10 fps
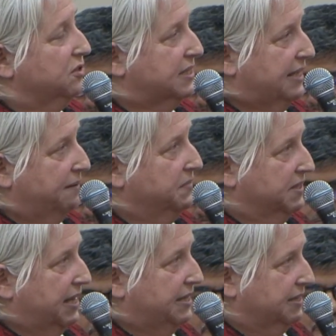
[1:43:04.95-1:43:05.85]
the
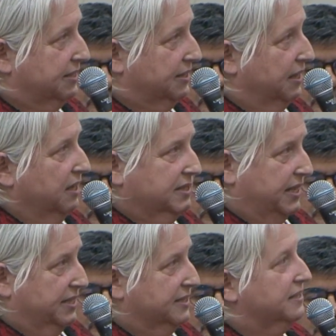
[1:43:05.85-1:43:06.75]
same taste,
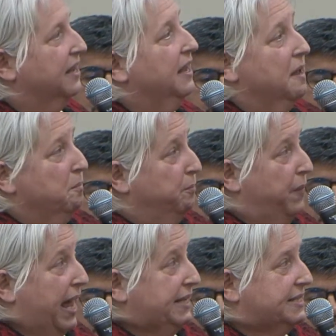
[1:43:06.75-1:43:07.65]

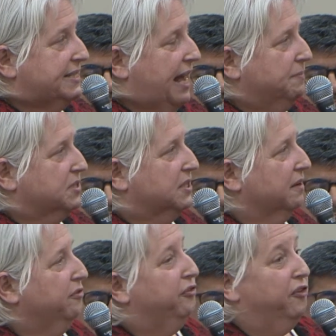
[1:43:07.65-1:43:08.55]

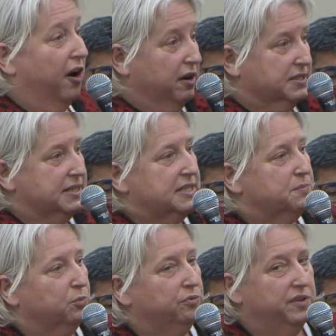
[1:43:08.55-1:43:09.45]
except for
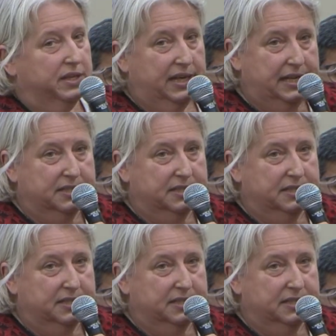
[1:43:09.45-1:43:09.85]
this movie